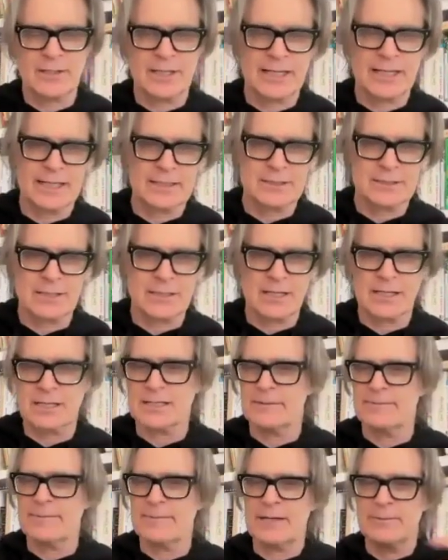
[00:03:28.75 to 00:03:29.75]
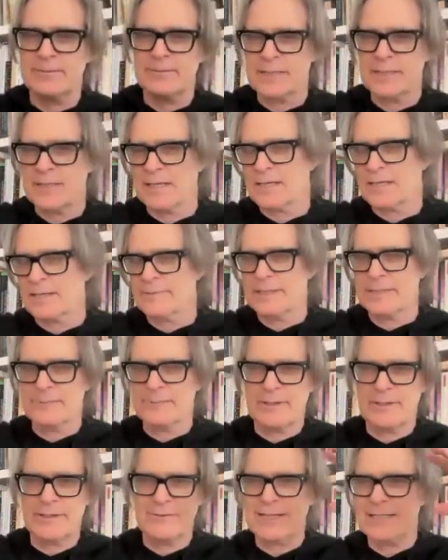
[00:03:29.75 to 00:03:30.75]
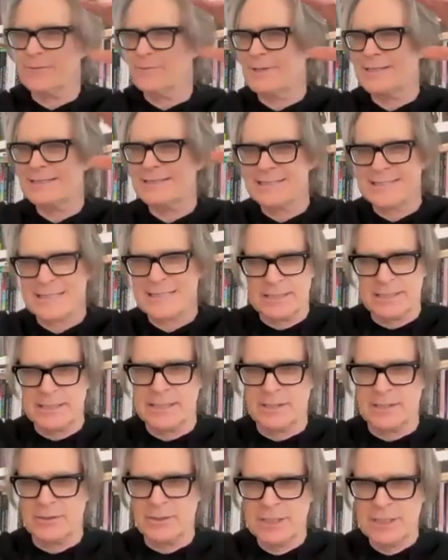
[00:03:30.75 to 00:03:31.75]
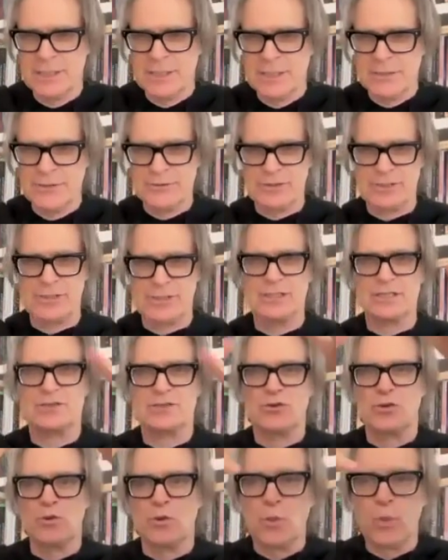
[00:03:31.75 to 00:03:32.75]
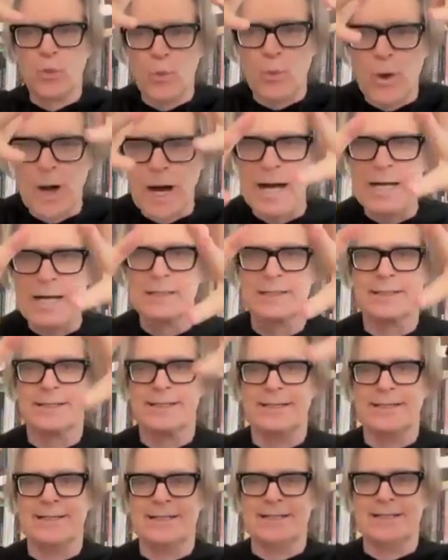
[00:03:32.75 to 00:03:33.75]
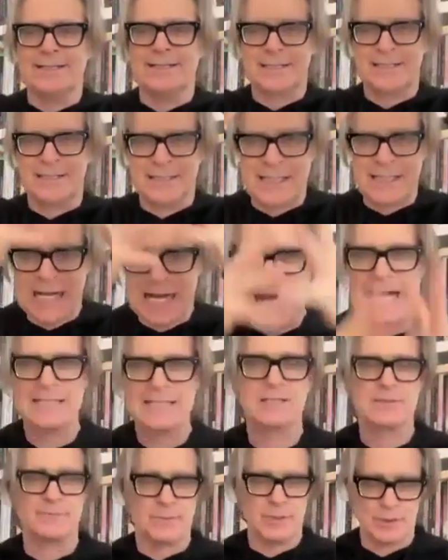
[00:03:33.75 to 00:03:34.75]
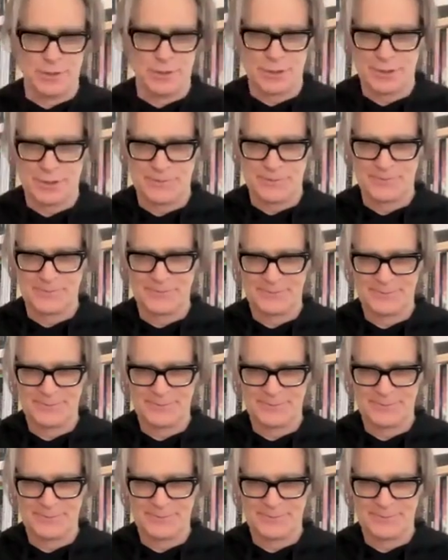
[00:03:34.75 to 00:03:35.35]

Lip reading: kind of talking about monogamy and public. It wasn't just, no. There's this quality in cosmos,